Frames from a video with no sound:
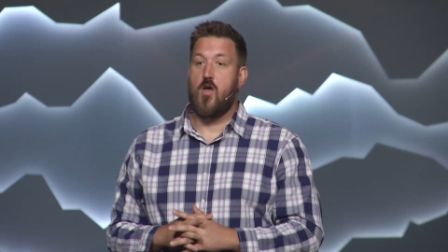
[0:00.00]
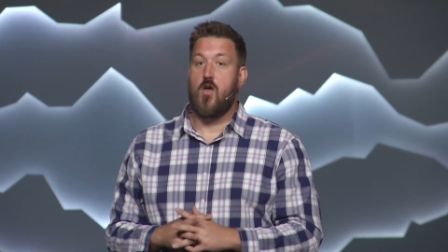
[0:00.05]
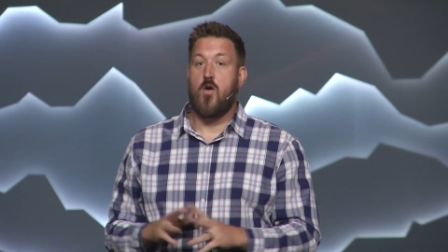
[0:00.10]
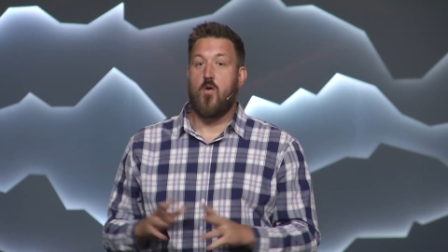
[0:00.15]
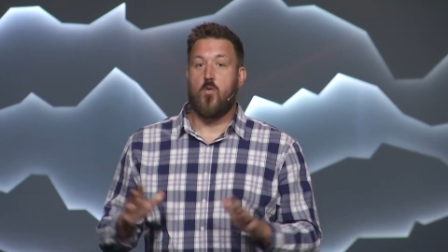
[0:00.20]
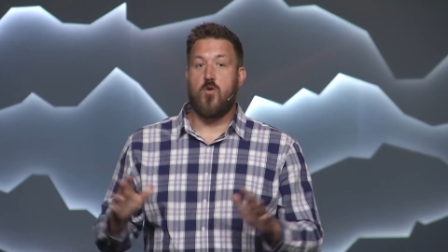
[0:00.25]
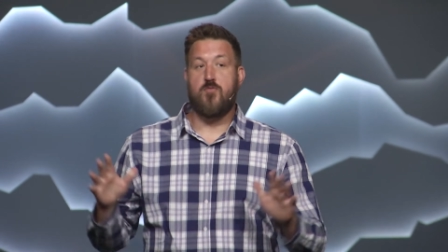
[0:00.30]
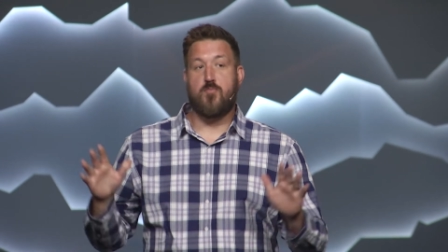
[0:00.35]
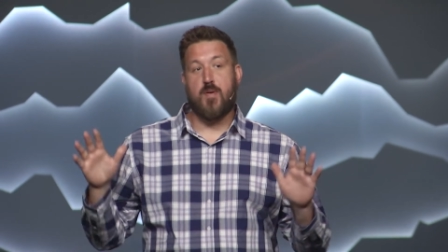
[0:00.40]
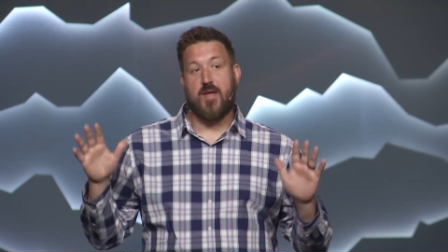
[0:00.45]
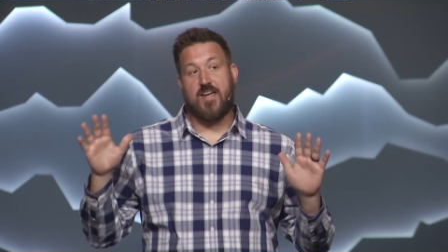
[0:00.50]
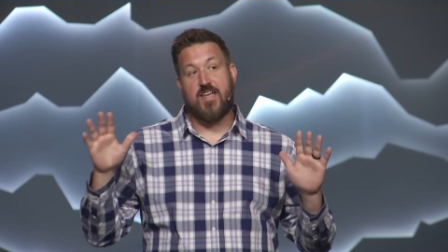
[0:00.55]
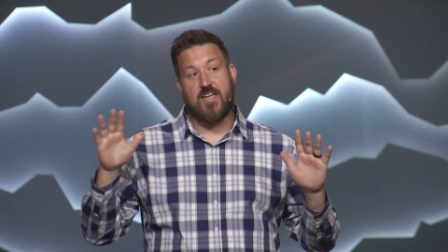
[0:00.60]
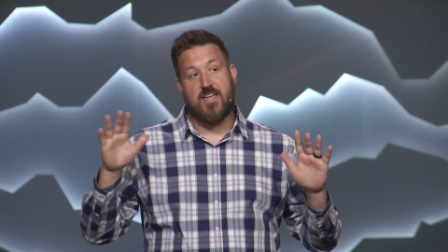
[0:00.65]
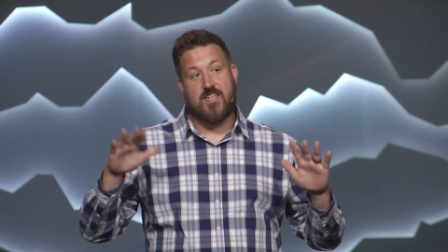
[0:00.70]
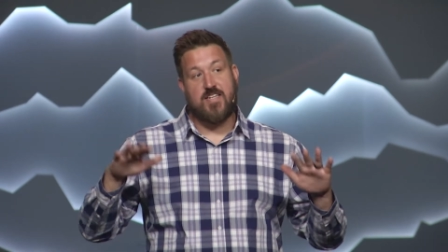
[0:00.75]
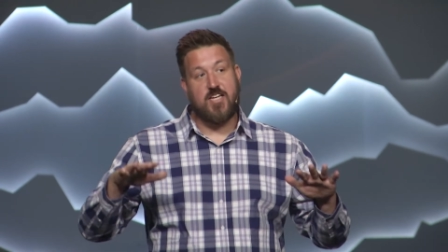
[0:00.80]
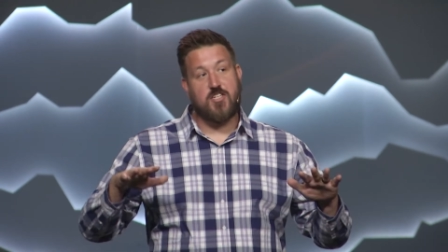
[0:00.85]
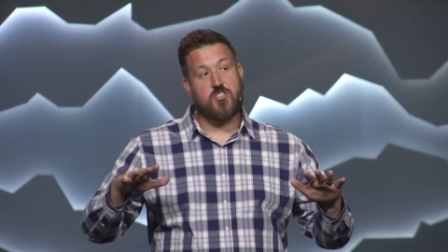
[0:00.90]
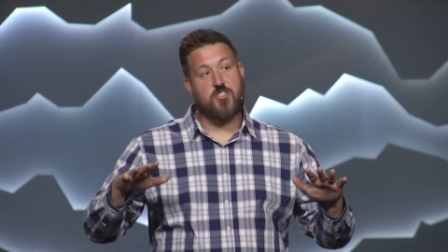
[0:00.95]
We've been
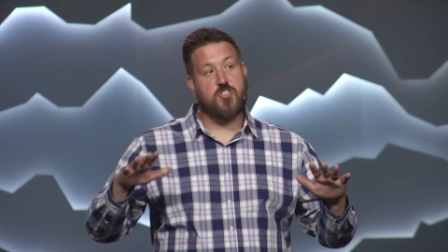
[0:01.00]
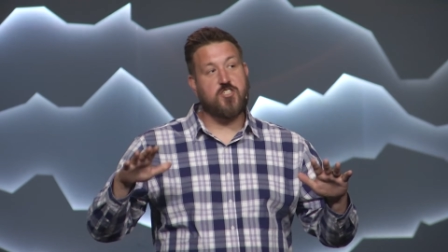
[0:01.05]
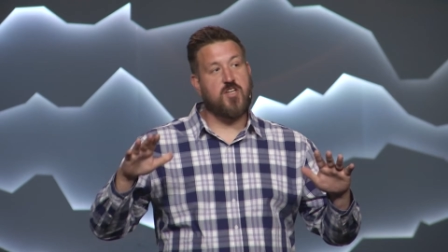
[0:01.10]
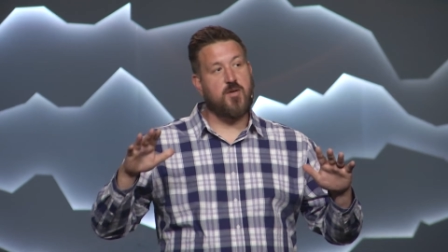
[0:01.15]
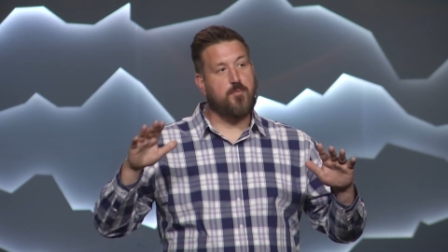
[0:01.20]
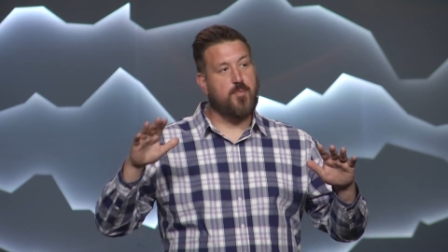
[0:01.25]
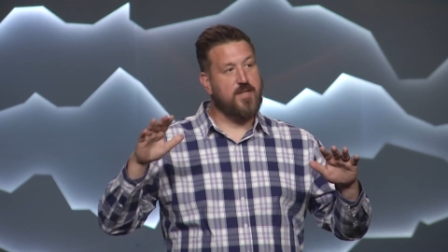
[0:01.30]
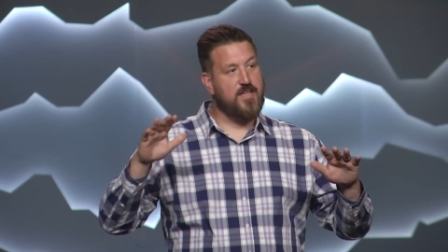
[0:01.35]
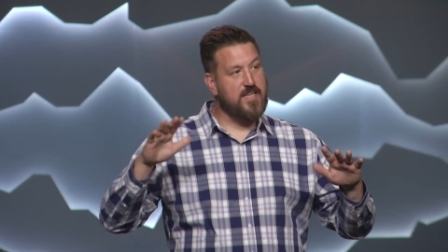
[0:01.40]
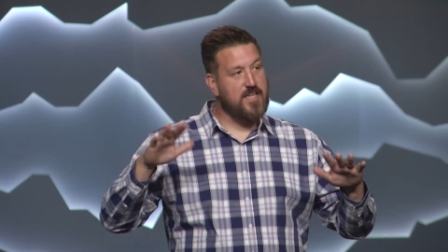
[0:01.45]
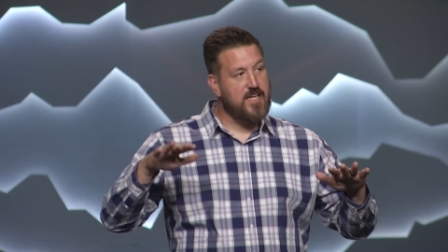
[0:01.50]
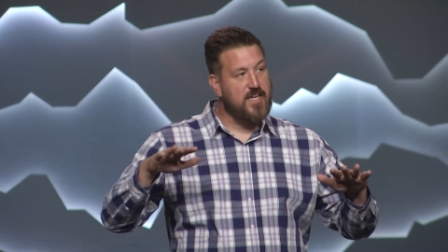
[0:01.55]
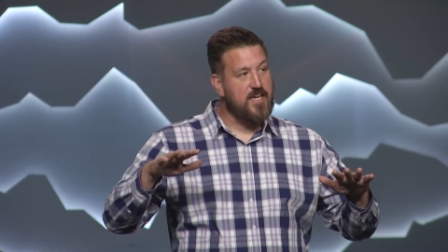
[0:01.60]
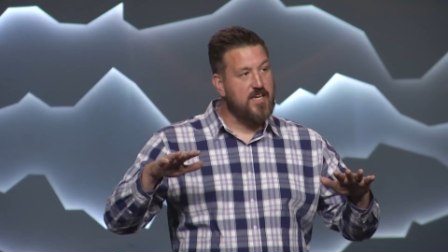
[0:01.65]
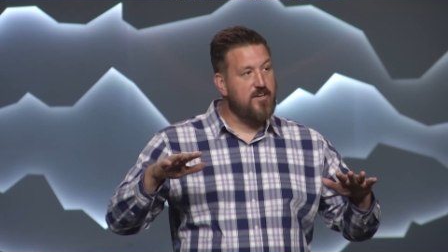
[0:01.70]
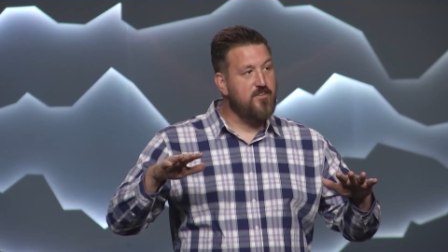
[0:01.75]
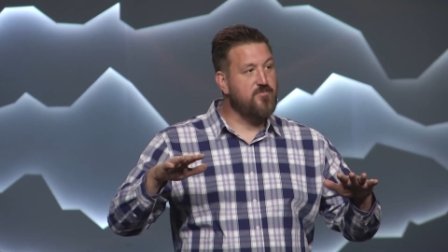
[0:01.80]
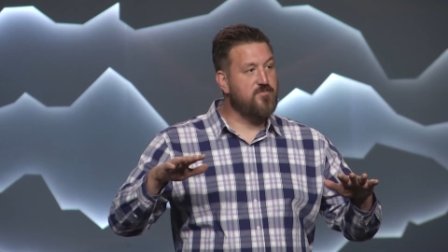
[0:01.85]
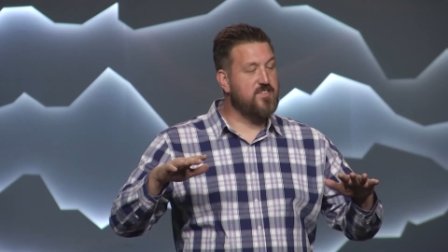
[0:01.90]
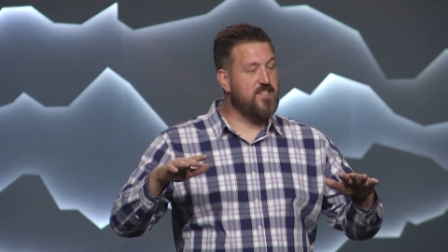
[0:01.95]
conditioned to
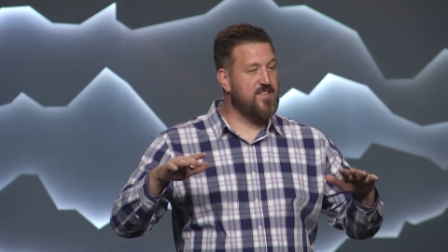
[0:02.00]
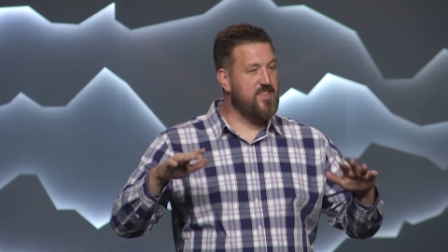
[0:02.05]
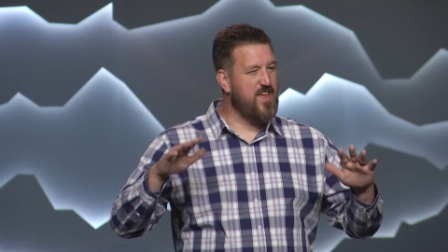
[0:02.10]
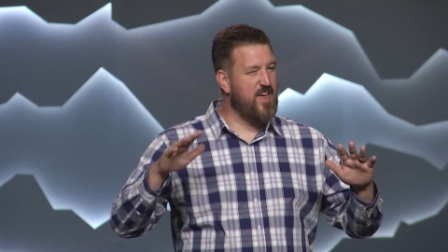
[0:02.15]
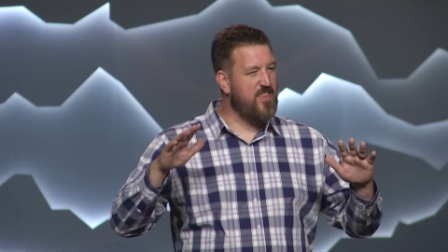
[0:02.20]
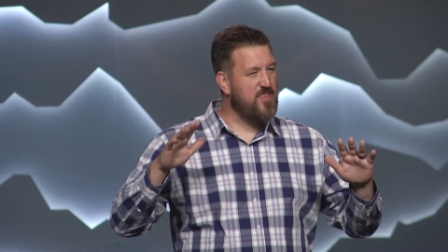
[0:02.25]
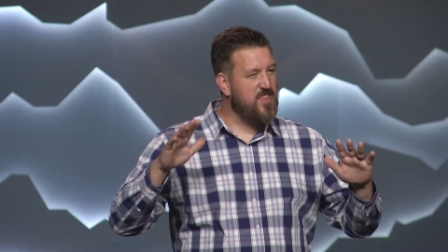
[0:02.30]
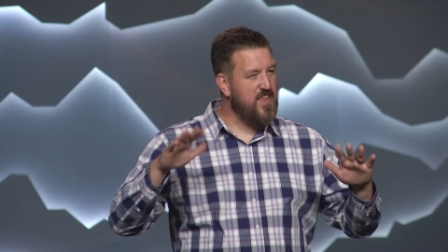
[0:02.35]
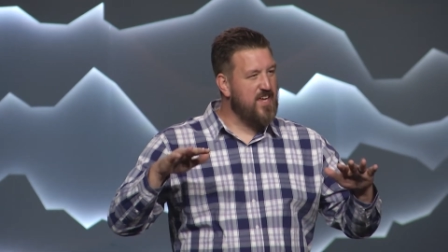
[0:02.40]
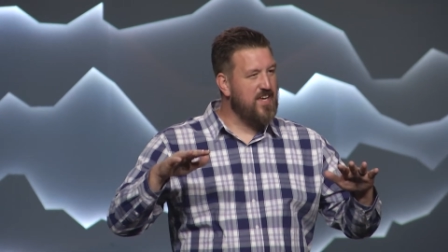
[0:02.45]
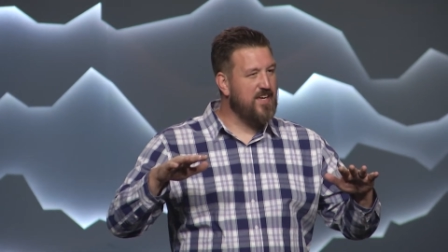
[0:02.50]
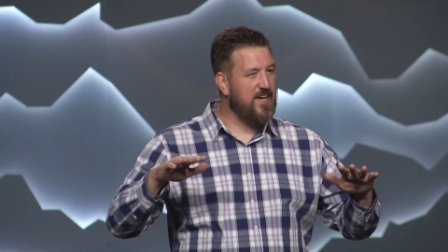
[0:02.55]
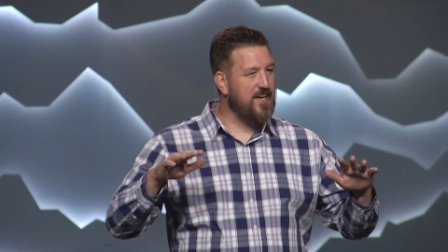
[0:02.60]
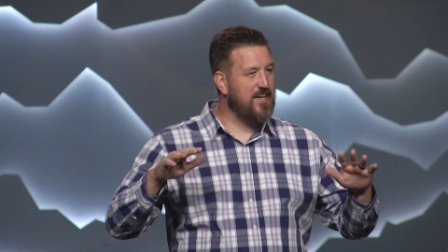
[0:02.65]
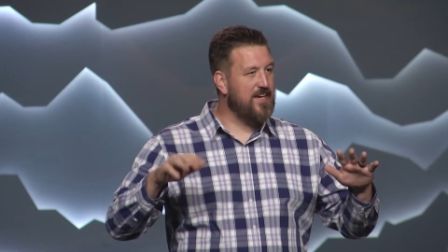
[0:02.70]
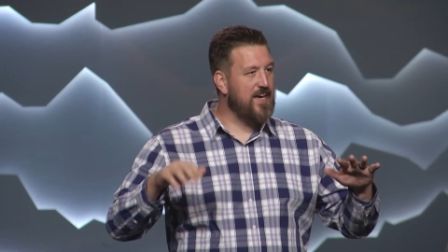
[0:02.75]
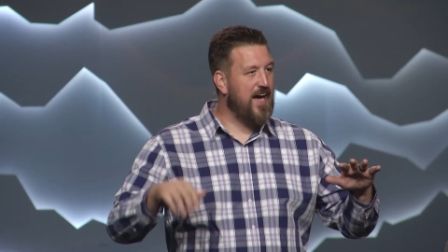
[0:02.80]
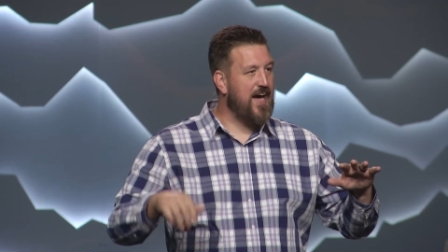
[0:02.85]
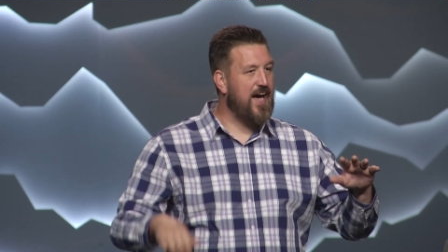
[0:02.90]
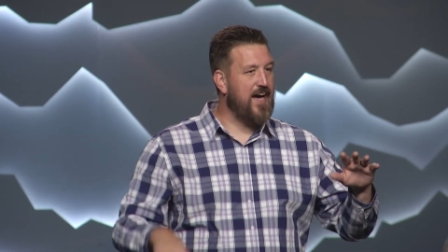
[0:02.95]
believe to the thinking
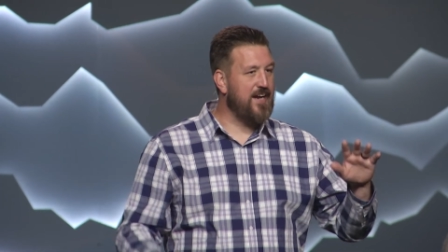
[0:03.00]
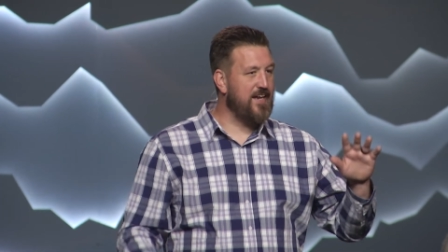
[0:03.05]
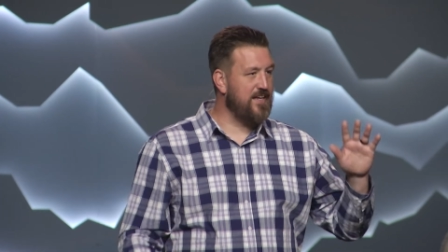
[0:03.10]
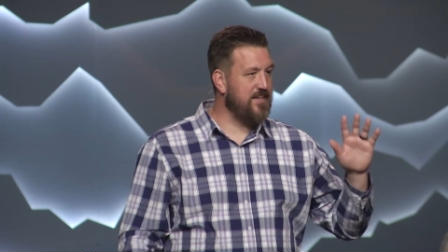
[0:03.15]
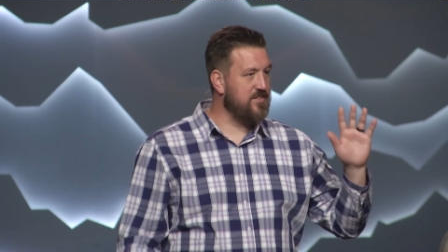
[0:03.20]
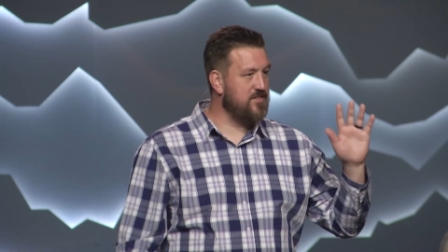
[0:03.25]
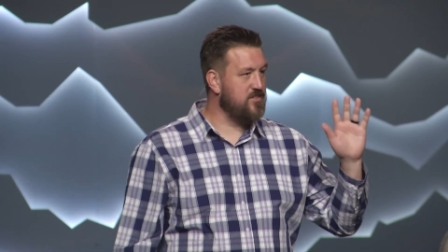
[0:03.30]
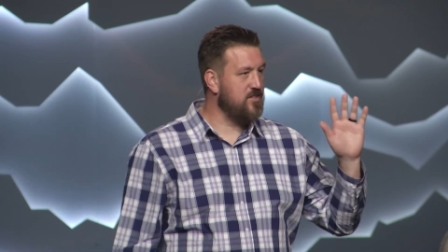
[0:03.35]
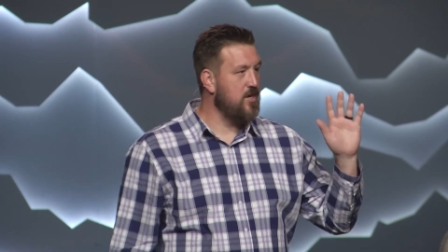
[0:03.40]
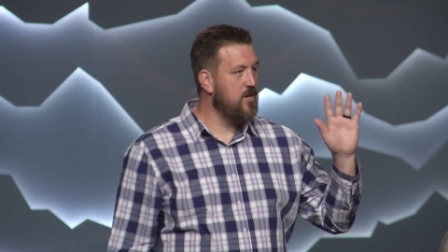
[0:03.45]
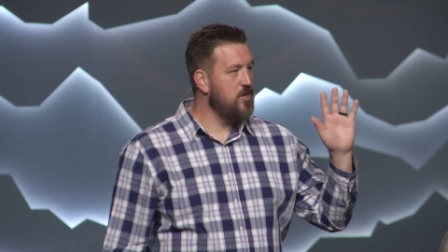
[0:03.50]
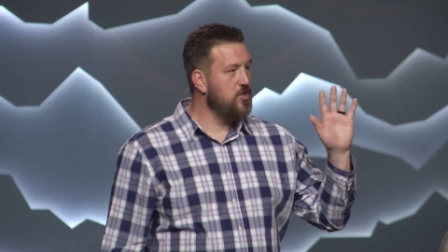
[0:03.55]
God is